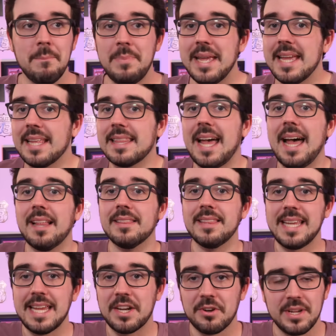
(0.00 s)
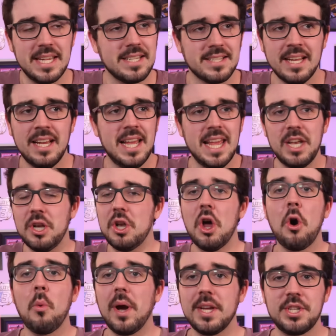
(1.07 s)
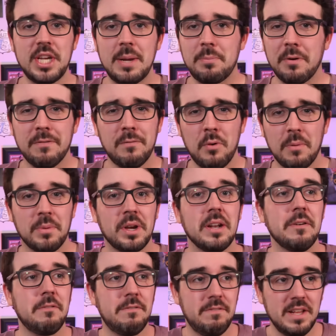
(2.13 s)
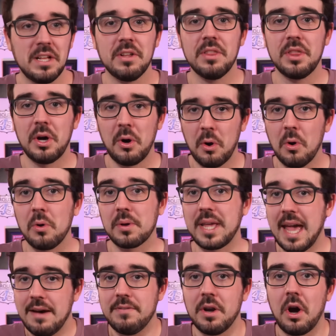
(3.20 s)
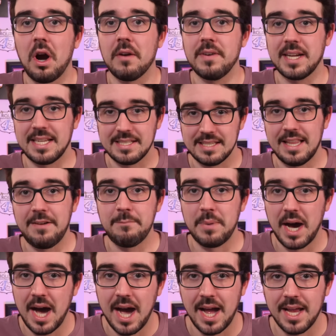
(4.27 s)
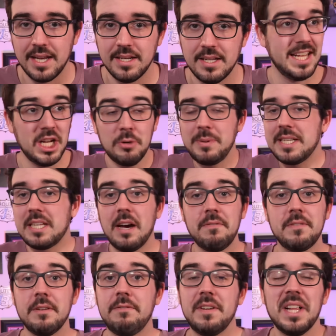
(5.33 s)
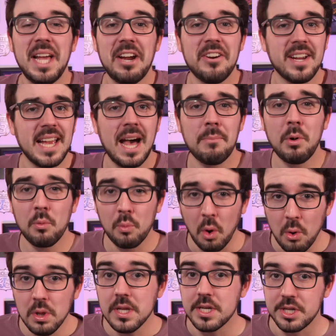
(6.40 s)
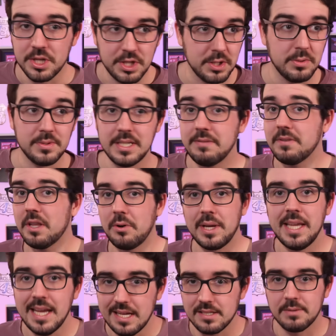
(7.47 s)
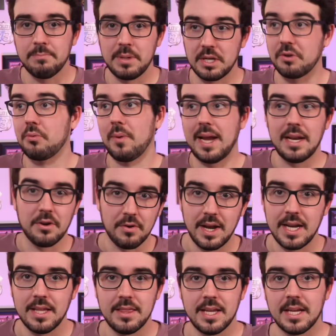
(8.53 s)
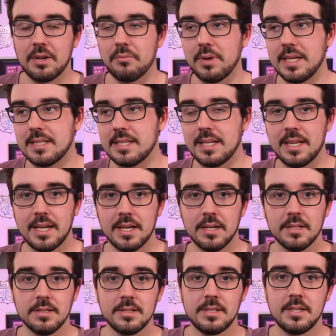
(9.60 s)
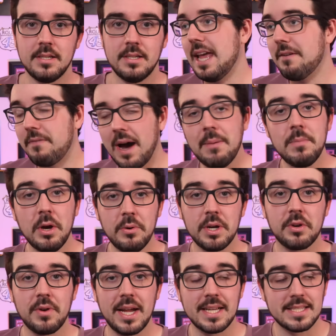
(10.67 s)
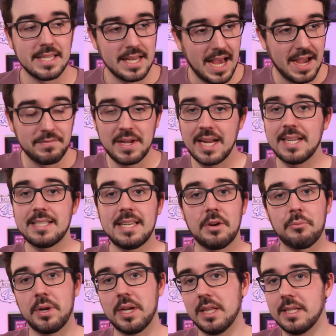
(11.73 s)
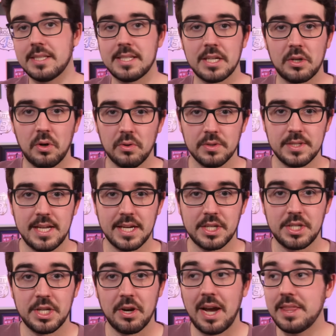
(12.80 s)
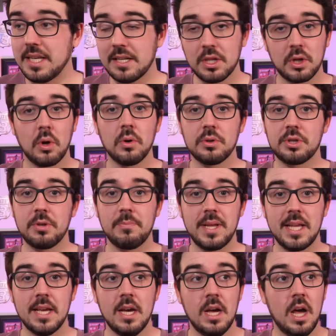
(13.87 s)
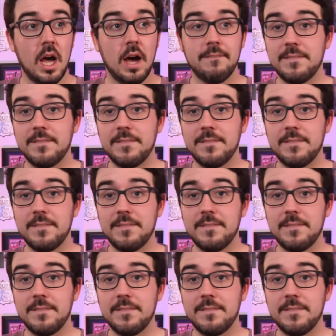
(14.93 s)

being that leader. He's in no way, shape, or form gonna fill the hole Kevin Harvick has left behind. It'll be tough to fill Eric Almirola's shoes, even though he hasn't been great or anything in recent years. If I'm Noah Gregson, I've got to set realistic goals next year. I think the goal should be a